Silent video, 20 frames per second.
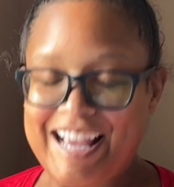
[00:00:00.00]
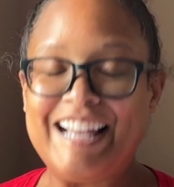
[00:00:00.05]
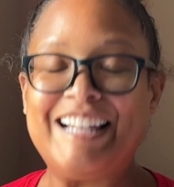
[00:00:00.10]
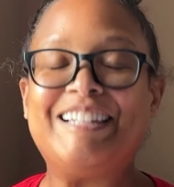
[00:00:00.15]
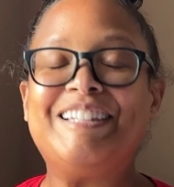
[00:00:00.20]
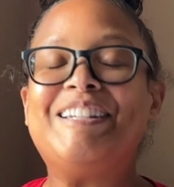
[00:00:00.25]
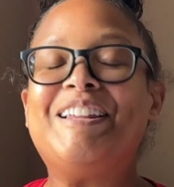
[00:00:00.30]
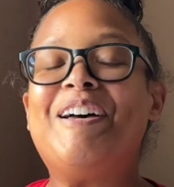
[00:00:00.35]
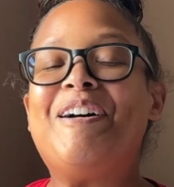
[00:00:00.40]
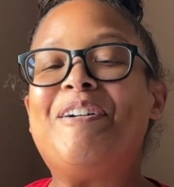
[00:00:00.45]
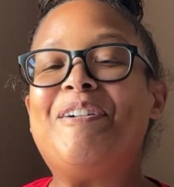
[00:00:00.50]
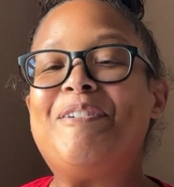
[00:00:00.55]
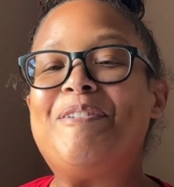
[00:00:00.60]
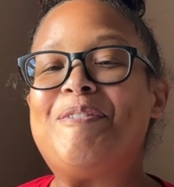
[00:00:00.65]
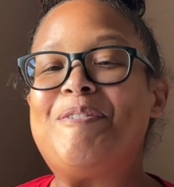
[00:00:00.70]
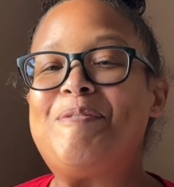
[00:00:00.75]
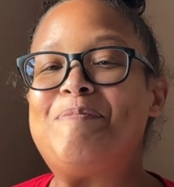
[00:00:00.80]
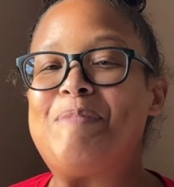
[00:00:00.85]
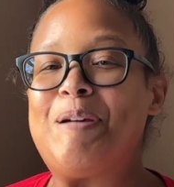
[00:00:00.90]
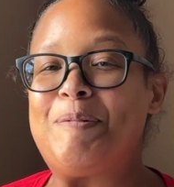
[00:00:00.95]

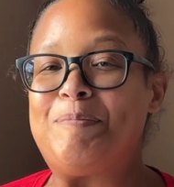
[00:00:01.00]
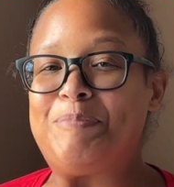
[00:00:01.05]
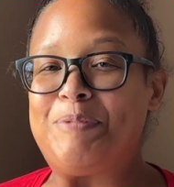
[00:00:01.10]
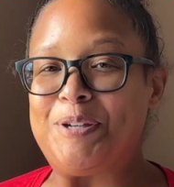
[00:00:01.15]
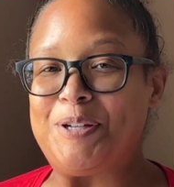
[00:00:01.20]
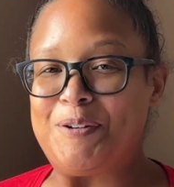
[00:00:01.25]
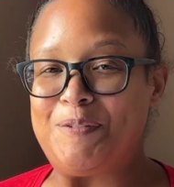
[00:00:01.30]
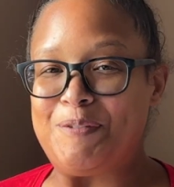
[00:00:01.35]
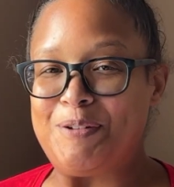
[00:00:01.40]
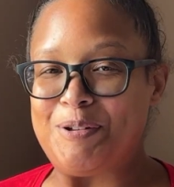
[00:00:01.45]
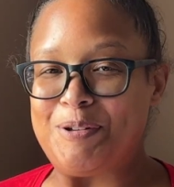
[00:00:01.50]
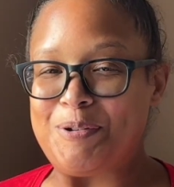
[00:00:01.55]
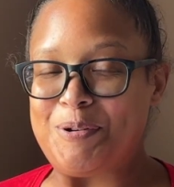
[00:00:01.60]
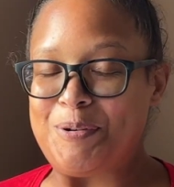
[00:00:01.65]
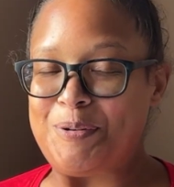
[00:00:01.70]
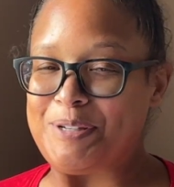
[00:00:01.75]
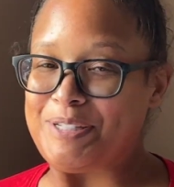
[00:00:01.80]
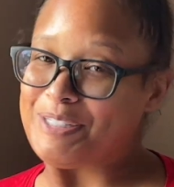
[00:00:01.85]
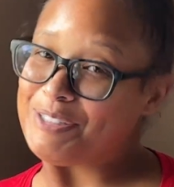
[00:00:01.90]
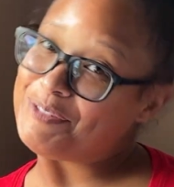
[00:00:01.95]
Hello, my beautiful
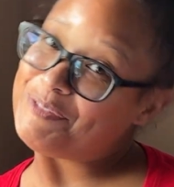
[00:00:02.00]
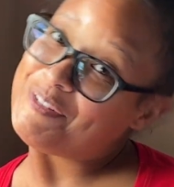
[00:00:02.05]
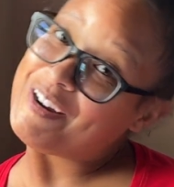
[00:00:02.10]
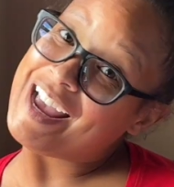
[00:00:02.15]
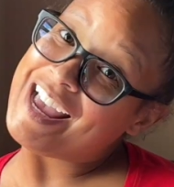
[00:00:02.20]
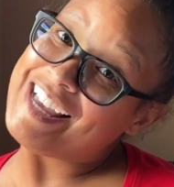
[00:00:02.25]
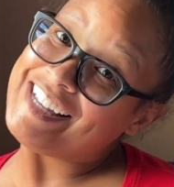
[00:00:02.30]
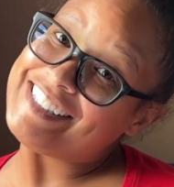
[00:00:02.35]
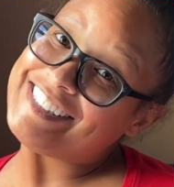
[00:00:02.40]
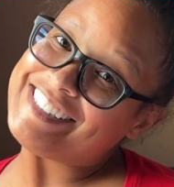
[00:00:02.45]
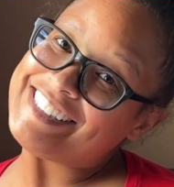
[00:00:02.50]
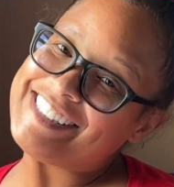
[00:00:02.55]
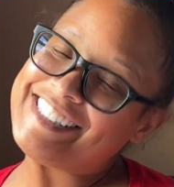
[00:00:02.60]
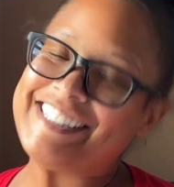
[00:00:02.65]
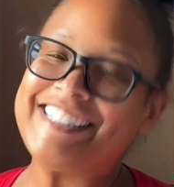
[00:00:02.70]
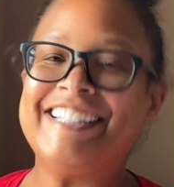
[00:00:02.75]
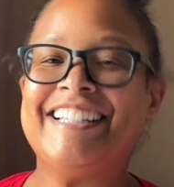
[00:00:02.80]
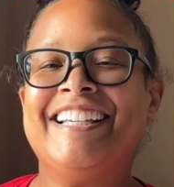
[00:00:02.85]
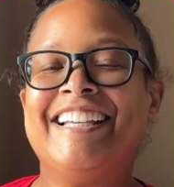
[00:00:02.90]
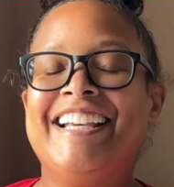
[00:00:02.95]
queer
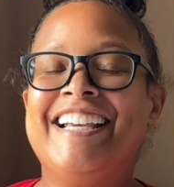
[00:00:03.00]
friends.